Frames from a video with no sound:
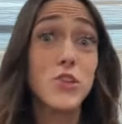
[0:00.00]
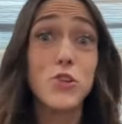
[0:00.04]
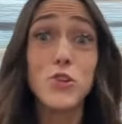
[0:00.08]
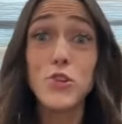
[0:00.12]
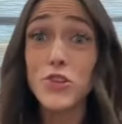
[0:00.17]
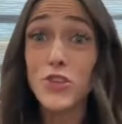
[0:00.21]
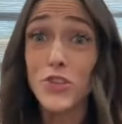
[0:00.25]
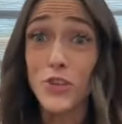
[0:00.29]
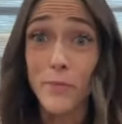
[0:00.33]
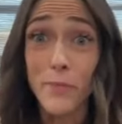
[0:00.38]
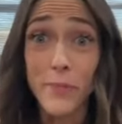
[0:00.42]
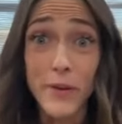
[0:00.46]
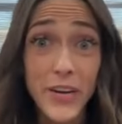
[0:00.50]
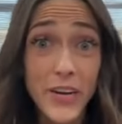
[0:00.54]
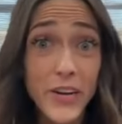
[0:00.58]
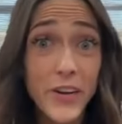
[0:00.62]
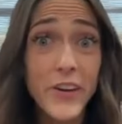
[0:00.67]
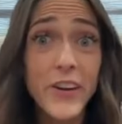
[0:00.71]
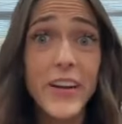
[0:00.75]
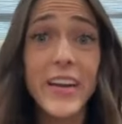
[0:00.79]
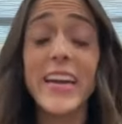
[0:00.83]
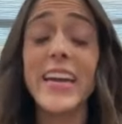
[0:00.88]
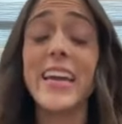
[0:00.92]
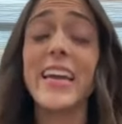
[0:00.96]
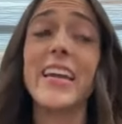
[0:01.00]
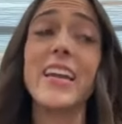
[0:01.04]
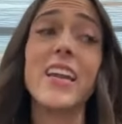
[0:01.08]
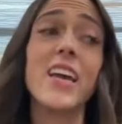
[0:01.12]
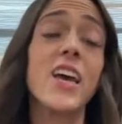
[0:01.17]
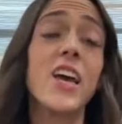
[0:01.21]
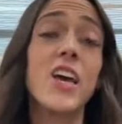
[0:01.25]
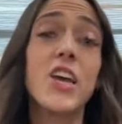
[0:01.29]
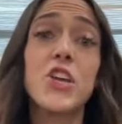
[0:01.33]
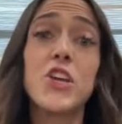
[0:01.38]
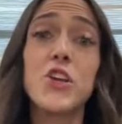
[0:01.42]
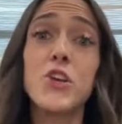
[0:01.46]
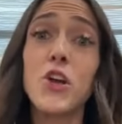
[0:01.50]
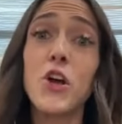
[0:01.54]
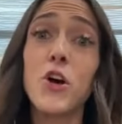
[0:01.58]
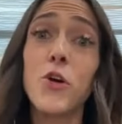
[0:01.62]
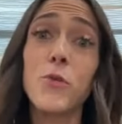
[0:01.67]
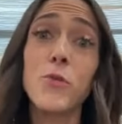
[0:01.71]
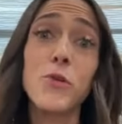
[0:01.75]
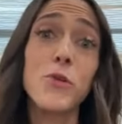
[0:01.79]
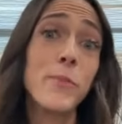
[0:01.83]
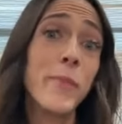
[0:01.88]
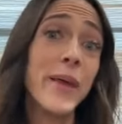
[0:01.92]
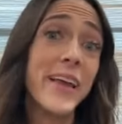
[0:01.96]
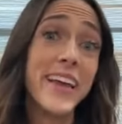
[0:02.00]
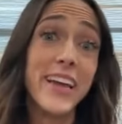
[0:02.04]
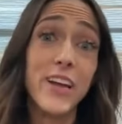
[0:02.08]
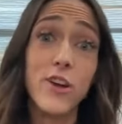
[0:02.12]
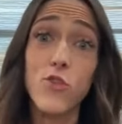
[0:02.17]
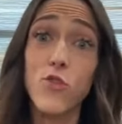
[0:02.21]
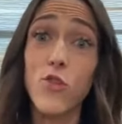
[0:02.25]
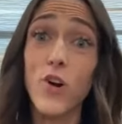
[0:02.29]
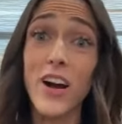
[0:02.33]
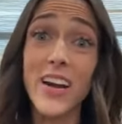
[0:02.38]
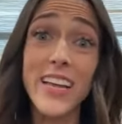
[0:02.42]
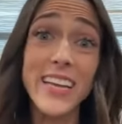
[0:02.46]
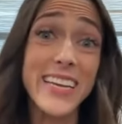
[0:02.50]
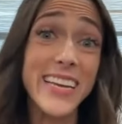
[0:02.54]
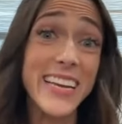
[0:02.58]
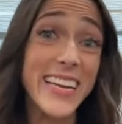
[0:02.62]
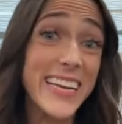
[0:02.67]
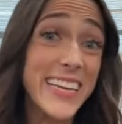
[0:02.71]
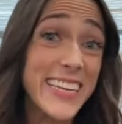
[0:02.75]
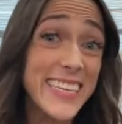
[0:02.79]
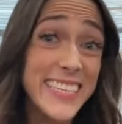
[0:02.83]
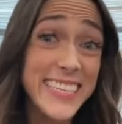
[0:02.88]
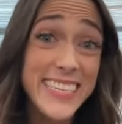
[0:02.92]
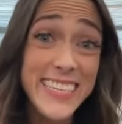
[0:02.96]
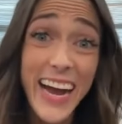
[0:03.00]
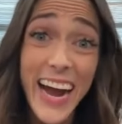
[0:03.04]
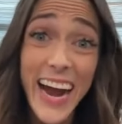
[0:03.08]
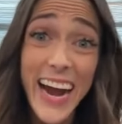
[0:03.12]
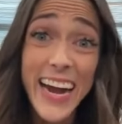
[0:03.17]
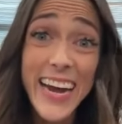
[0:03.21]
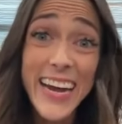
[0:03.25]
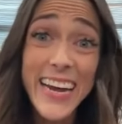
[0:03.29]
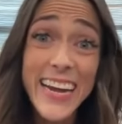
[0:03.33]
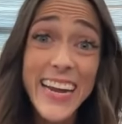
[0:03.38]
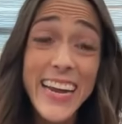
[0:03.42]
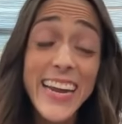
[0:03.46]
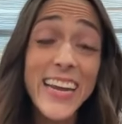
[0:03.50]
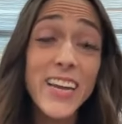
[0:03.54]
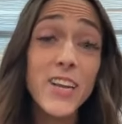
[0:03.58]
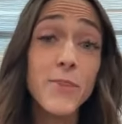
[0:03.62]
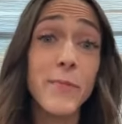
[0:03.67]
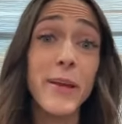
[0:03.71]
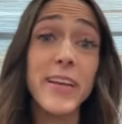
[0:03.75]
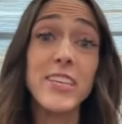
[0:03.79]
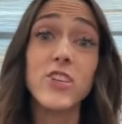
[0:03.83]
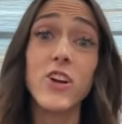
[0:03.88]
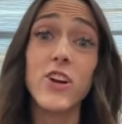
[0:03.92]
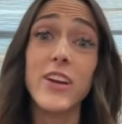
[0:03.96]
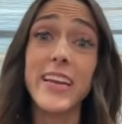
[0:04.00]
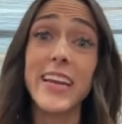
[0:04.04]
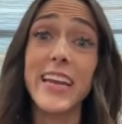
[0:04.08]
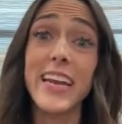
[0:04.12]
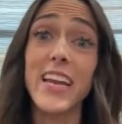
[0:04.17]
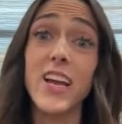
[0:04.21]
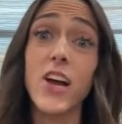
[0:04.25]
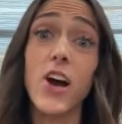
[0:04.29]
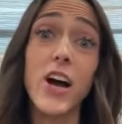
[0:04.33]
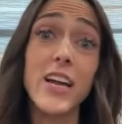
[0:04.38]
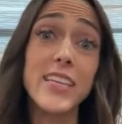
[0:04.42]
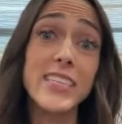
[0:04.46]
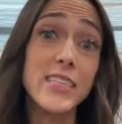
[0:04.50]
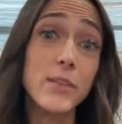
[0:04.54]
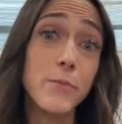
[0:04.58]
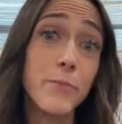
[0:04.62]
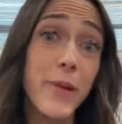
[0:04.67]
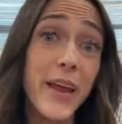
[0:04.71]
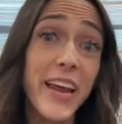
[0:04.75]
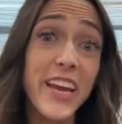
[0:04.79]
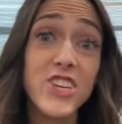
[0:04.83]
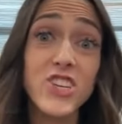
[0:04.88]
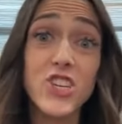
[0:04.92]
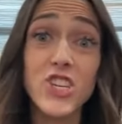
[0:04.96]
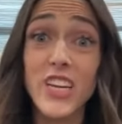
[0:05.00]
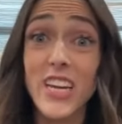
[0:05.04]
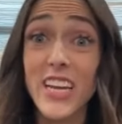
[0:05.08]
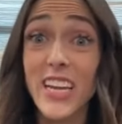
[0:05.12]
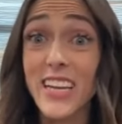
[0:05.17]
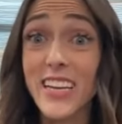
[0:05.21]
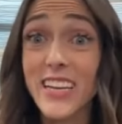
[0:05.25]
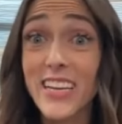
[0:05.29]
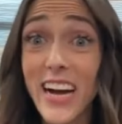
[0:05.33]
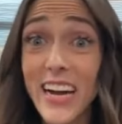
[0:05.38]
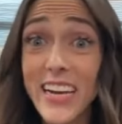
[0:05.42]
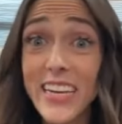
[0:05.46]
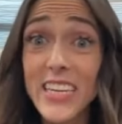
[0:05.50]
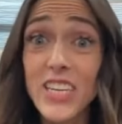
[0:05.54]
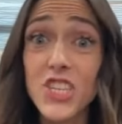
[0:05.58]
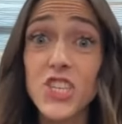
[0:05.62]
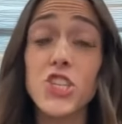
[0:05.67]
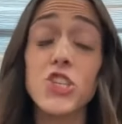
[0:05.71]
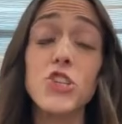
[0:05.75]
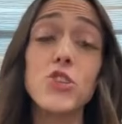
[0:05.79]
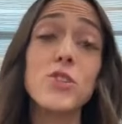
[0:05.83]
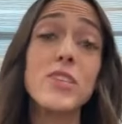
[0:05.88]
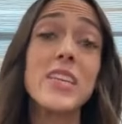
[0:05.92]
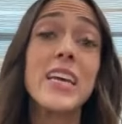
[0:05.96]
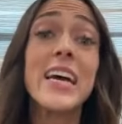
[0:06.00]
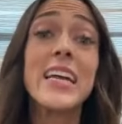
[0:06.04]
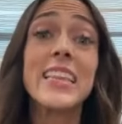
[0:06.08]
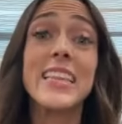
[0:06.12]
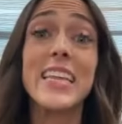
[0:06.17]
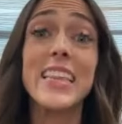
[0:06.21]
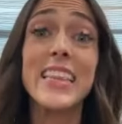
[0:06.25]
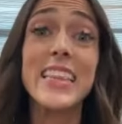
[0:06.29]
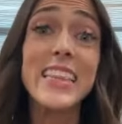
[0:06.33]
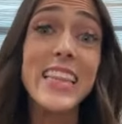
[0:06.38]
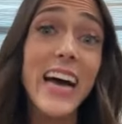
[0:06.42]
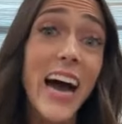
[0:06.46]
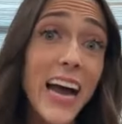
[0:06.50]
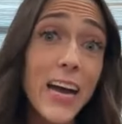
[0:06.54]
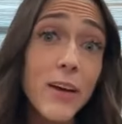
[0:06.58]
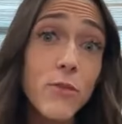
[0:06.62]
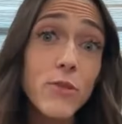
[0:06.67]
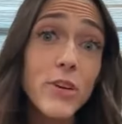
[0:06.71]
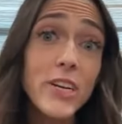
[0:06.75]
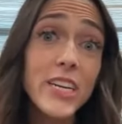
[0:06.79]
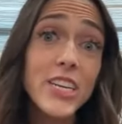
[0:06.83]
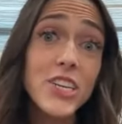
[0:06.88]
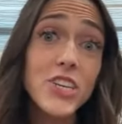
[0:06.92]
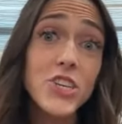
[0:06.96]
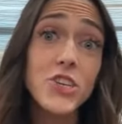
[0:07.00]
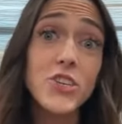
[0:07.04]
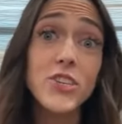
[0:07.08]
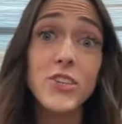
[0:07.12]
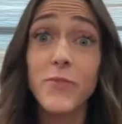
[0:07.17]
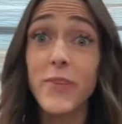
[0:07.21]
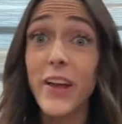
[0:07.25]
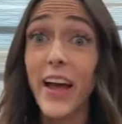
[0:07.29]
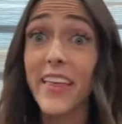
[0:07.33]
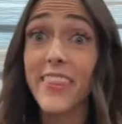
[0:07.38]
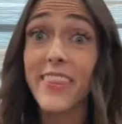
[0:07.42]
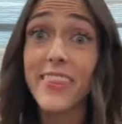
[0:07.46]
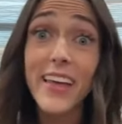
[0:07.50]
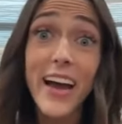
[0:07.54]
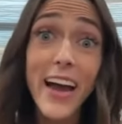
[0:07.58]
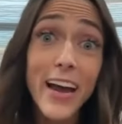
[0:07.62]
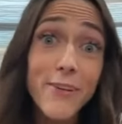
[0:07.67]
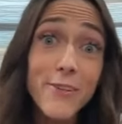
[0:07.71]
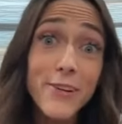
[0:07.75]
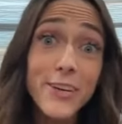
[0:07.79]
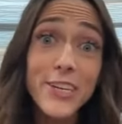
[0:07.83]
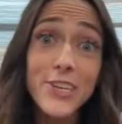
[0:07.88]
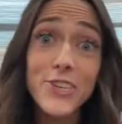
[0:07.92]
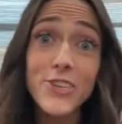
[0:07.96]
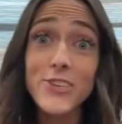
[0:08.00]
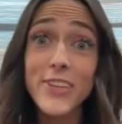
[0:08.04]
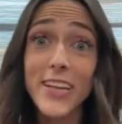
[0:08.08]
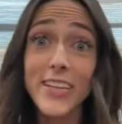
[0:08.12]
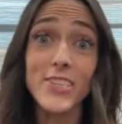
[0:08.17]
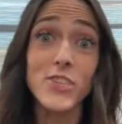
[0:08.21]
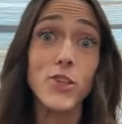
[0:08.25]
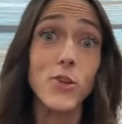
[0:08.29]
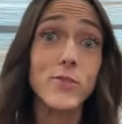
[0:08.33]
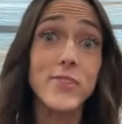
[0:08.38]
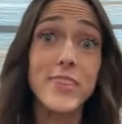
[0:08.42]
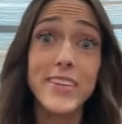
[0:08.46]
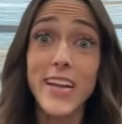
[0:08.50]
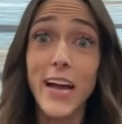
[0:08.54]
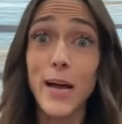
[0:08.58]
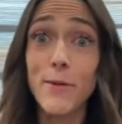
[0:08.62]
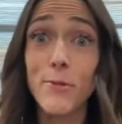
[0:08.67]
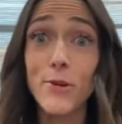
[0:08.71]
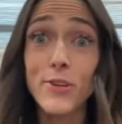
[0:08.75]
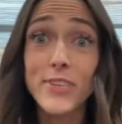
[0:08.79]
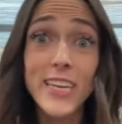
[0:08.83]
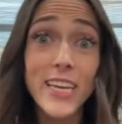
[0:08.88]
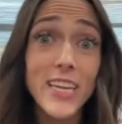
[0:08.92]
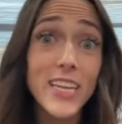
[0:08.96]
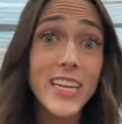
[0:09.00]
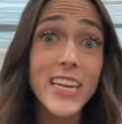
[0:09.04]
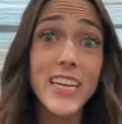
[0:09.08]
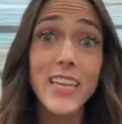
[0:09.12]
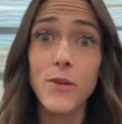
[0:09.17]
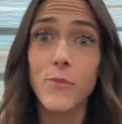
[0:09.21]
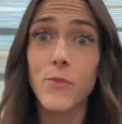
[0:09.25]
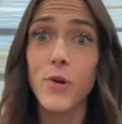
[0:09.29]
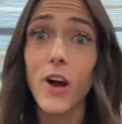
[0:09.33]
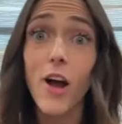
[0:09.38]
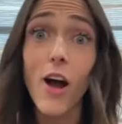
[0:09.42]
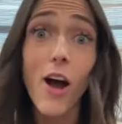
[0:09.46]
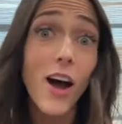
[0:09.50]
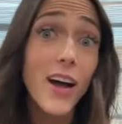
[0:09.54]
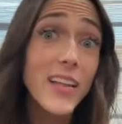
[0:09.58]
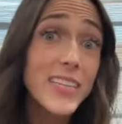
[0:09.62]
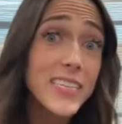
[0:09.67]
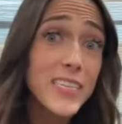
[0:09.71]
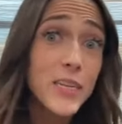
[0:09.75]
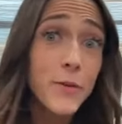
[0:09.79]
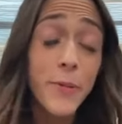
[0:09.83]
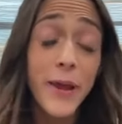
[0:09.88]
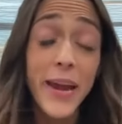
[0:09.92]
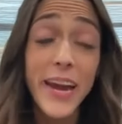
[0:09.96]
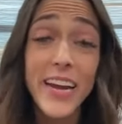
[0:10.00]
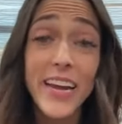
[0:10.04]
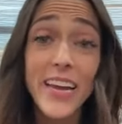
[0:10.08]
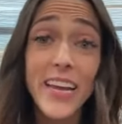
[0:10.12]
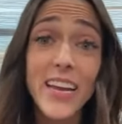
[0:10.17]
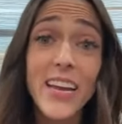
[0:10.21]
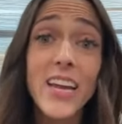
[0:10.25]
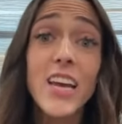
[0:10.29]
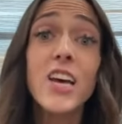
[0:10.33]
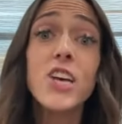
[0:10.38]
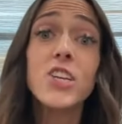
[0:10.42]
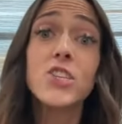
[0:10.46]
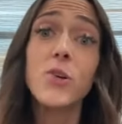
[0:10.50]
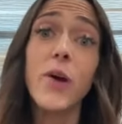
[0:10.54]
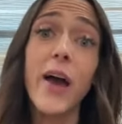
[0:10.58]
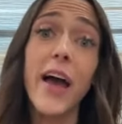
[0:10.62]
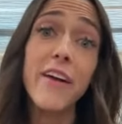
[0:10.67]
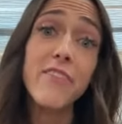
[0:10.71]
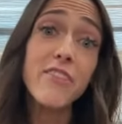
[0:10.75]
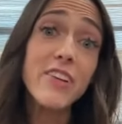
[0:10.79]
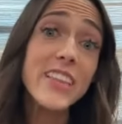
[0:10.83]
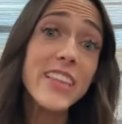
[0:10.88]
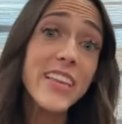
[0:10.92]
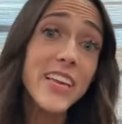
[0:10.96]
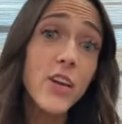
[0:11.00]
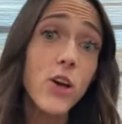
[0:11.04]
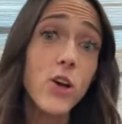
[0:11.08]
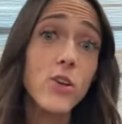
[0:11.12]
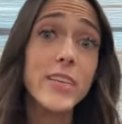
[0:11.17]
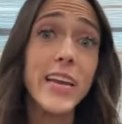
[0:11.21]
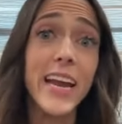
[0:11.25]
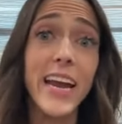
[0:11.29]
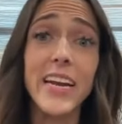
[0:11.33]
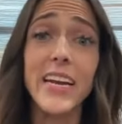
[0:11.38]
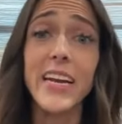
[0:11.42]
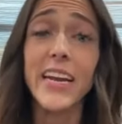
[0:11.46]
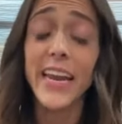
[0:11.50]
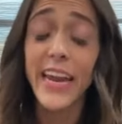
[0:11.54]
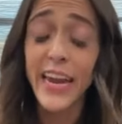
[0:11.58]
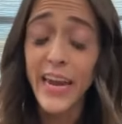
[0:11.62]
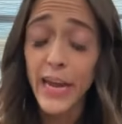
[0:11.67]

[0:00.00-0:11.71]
lose your period, you know, you may get chronic anxiety, you may start getting constipation and gut issues, then thyroid issues. If you've got thyroid issues, that slows the gut motility, then we're constipated. So everything goes hand